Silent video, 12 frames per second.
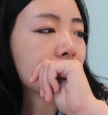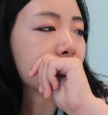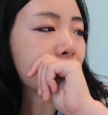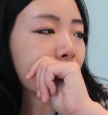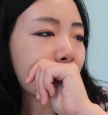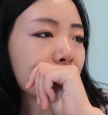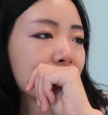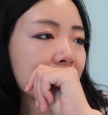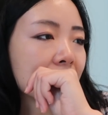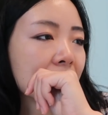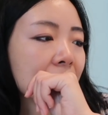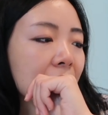So for those
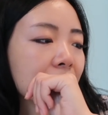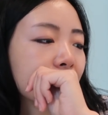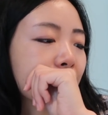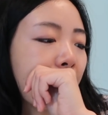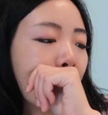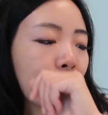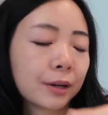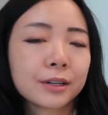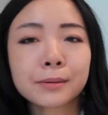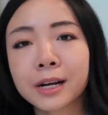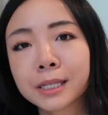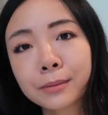reasons, I did not want the
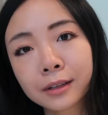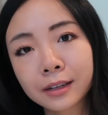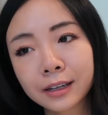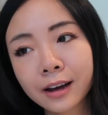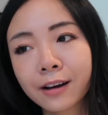responsibility